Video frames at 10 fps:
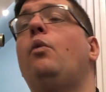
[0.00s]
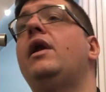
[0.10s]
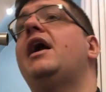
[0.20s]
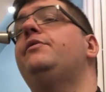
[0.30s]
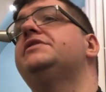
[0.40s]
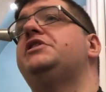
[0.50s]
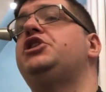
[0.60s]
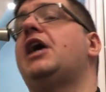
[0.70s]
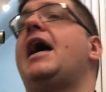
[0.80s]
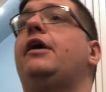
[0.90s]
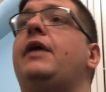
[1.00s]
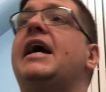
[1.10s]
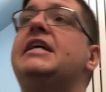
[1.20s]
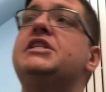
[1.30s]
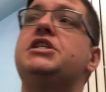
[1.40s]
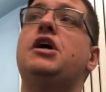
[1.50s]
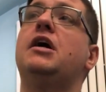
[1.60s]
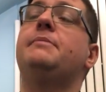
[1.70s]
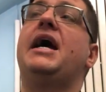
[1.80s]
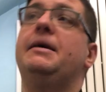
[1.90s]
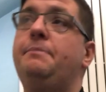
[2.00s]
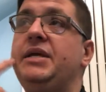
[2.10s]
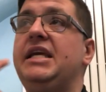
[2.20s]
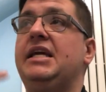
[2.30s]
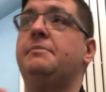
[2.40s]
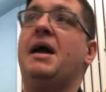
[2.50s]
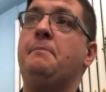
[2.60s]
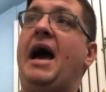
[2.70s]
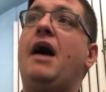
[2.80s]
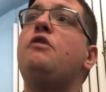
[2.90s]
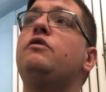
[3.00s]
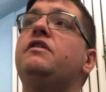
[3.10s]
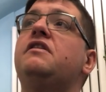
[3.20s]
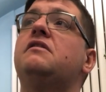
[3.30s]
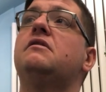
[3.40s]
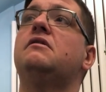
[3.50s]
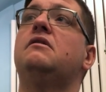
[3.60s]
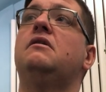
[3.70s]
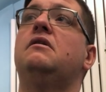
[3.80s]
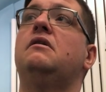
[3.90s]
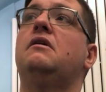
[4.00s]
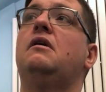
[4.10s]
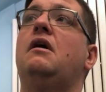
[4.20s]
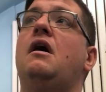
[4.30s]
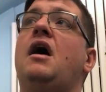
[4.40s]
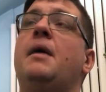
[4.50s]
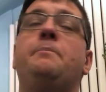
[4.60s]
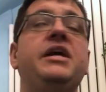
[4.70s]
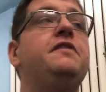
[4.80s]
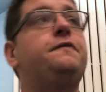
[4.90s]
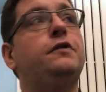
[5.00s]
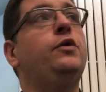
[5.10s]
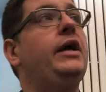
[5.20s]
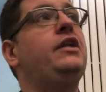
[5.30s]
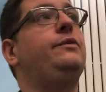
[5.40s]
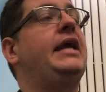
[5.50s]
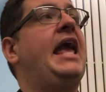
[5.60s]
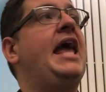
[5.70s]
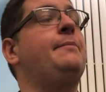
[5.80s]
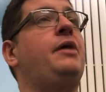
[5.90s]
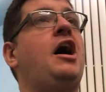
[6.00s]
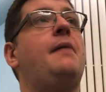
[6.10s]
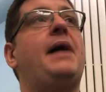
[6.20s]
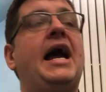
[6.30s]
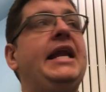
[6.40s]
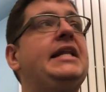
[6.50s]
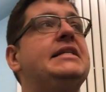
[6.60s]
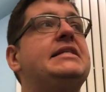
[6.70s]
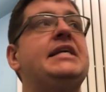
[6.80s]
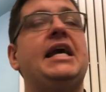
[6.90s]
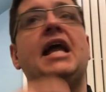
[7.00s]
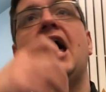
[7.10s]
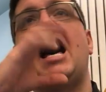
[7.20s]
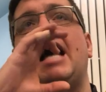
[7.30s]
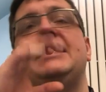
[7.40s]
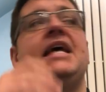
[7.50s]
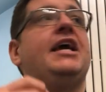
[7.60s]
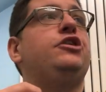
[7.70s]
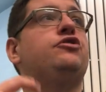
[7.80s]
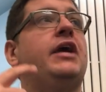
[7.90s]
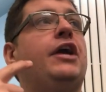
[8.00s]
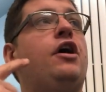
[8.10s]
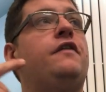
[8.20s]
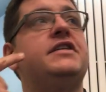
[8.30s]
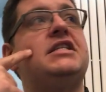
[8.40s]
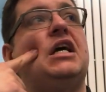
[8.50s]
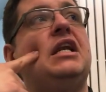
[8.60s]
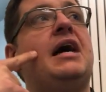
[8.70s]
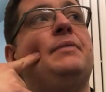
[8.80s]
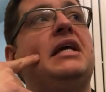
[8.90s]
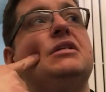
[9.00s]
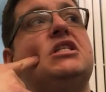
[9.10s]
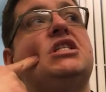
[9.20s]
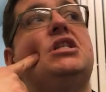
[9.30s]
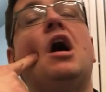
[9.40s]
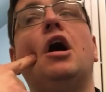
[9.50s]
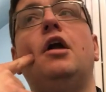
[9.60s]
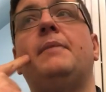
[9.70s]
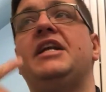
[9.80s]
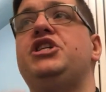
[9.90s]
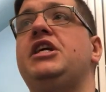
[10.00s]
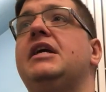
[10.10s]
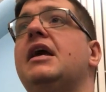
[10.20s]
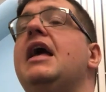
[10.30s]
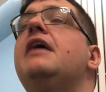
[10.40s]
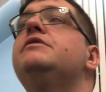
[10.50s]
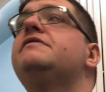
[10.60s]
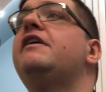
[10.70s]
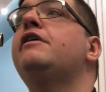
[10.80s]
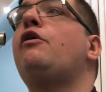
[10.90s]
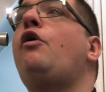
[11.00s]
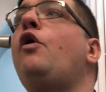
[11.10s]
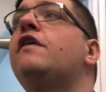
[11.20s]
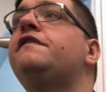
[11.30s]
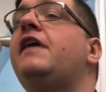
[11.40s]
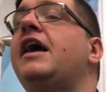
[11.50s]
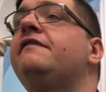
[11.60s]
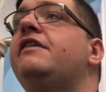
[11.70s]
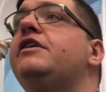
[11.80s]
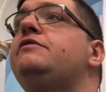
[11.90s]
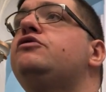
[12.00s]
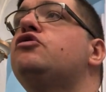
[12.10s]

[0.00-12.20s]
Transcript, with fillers: When I was a child, I got stung by a bee in my mouth. A bee flew into a can of pop. I didn't see it. I take a drink. All of a sudden, I'm getting stung on my cheek. It was very horrifying, very